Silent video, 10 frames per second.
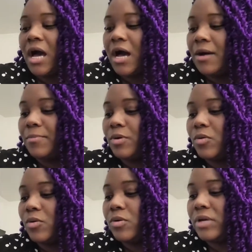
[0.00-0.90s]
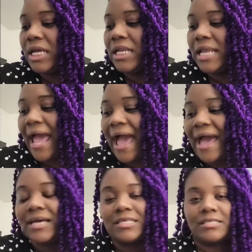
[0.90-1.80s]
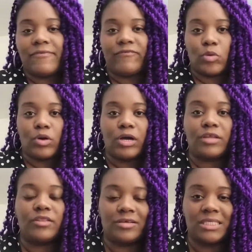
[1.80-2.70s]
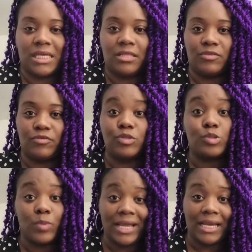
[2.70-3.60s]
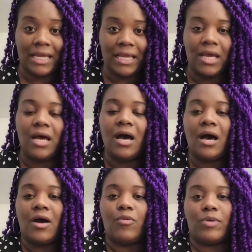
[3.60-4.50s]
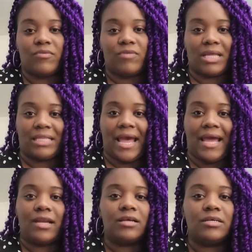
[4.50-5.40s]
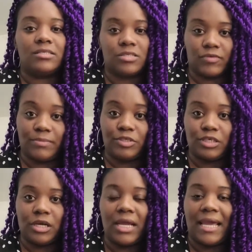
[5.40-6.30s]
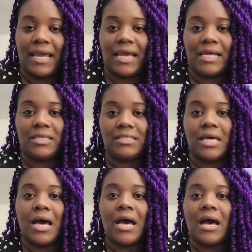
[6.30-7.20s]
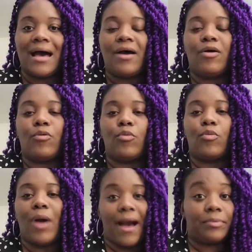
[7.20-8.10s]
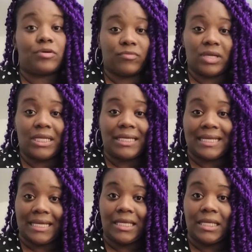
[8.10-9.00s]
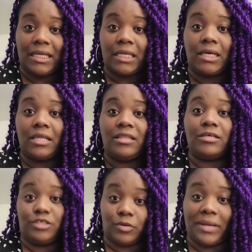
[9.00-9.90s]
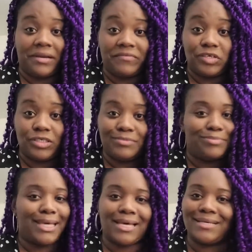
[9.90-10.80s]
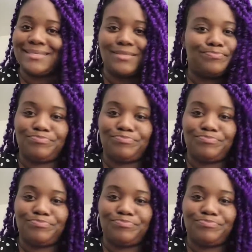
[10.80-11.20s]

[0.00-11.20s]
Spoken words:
In Acts 4, 13 through 20, we read that scripture, and I'm going to read it in the Johanna version because